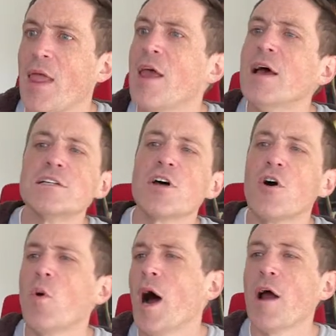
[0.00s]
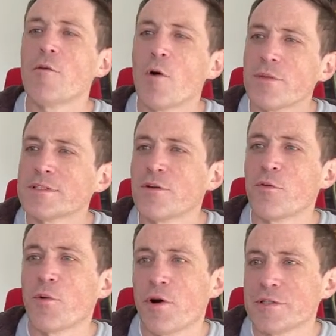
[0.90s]
So I wrote this little
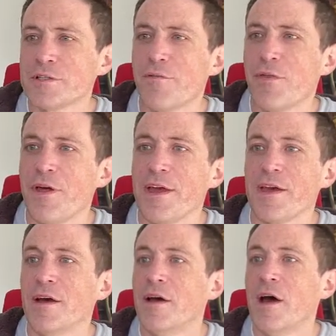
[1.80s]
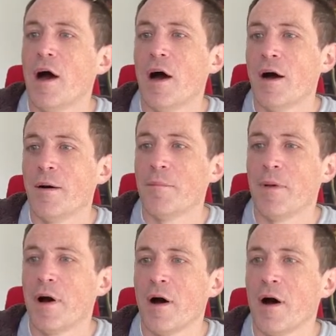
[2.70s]
recursive thing
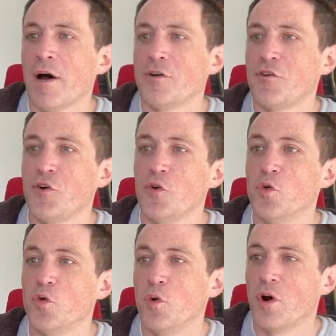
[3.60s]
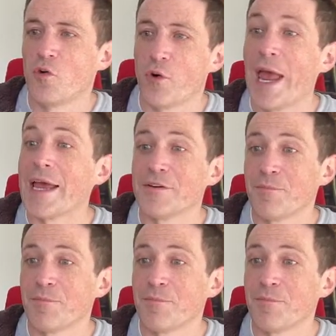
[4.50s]
to create